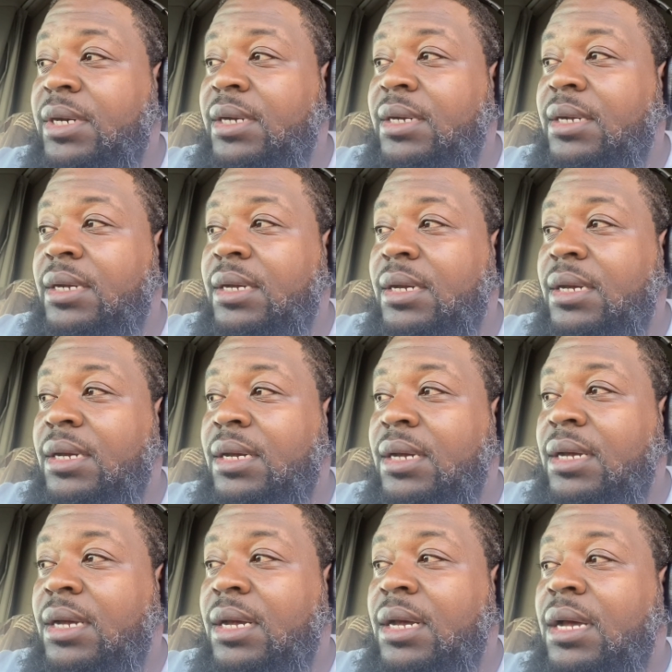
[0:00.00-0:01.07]

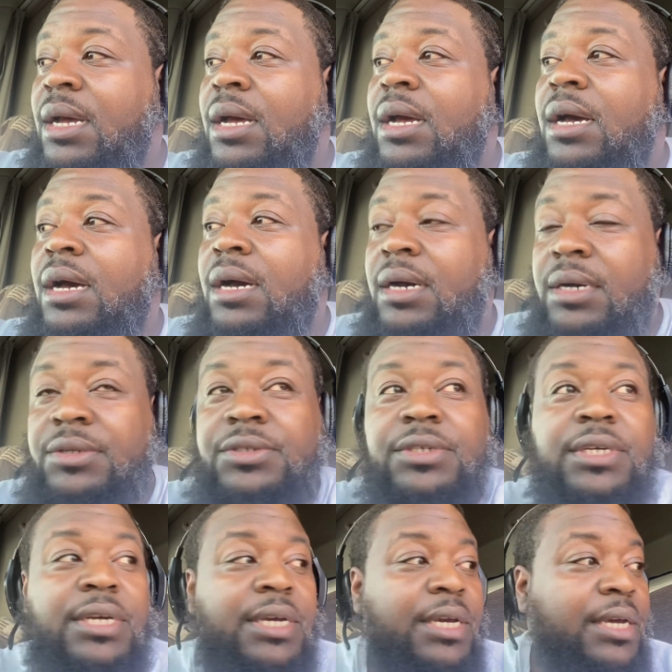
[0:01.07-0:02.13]

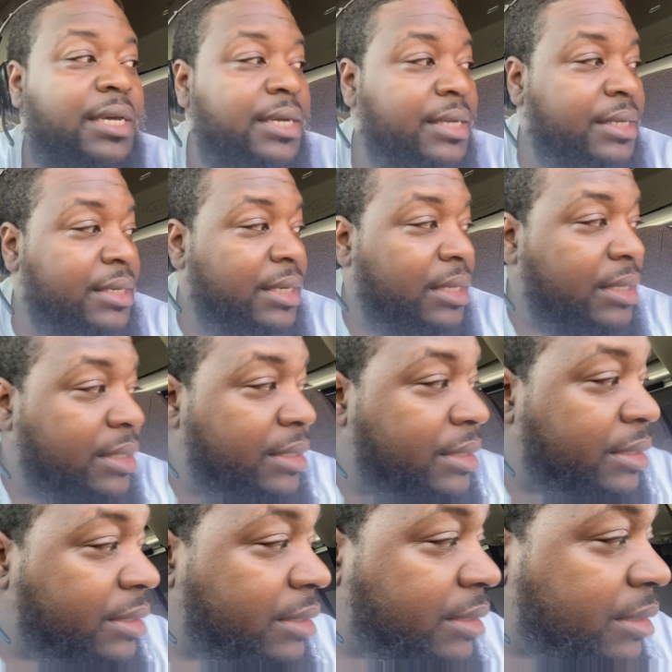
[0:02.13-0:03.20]

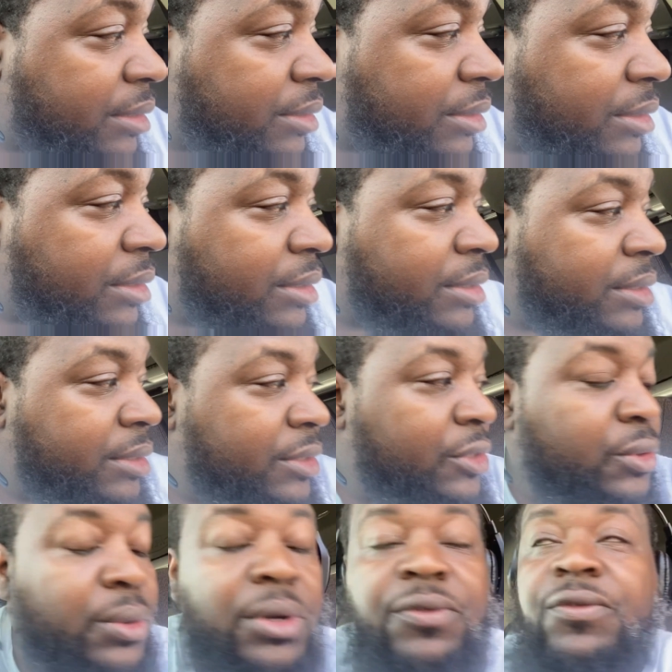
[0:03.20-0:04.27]

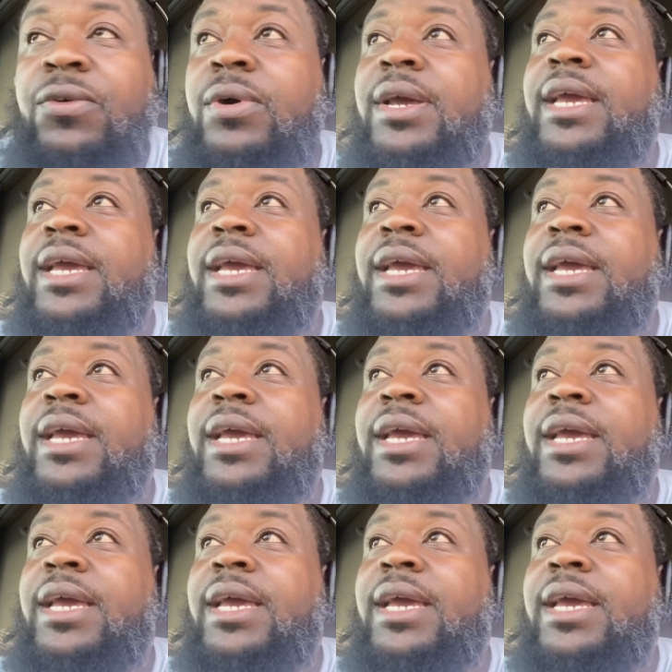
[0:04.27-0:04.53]
124